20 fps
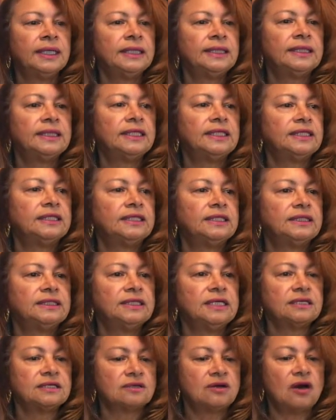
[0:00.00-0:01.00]

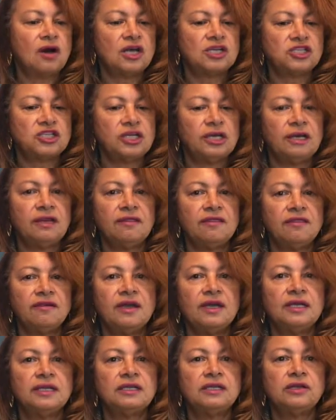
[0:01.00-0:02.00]
Doesn't cost you
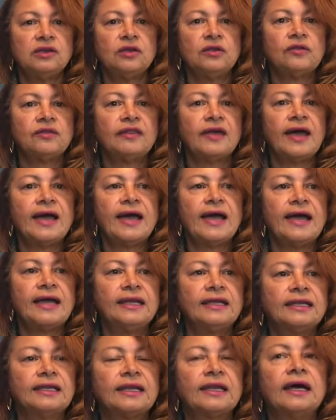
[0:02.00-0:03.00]
anything to do that,
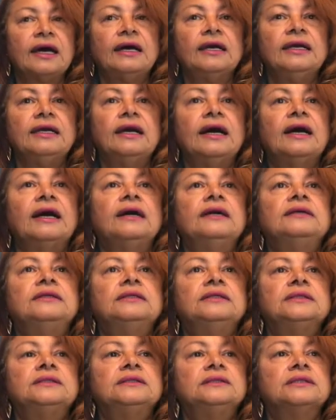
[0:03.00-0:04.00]
and I
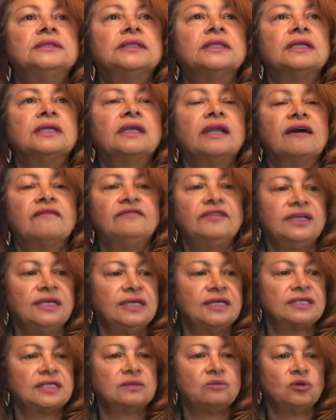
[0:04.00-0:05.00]
love to
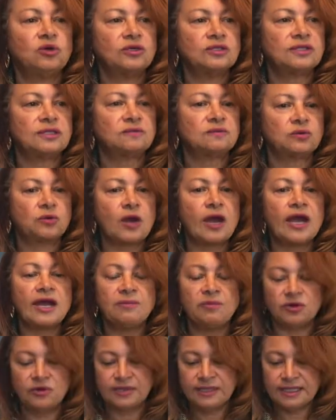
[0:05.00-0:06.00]
get some more
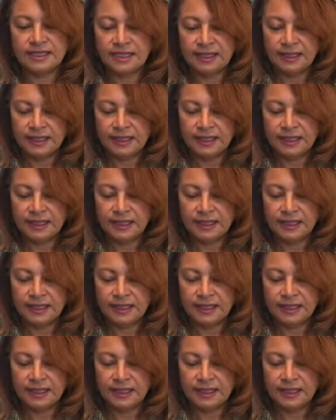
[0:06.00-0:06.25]
subscribers.